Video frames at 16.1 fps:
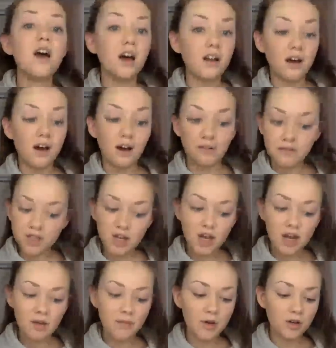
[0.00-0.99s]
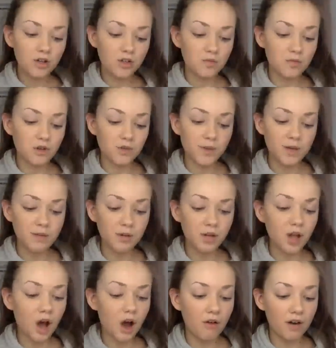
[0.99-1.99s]
and half term, because most
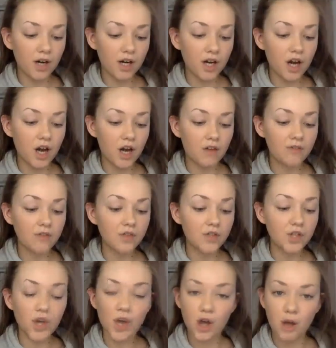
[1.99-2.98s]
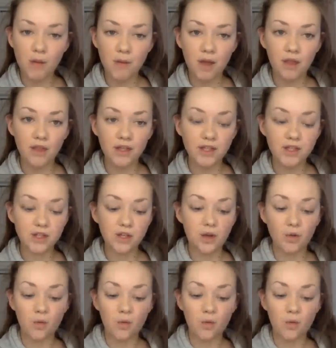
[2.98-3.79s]
people are on half term this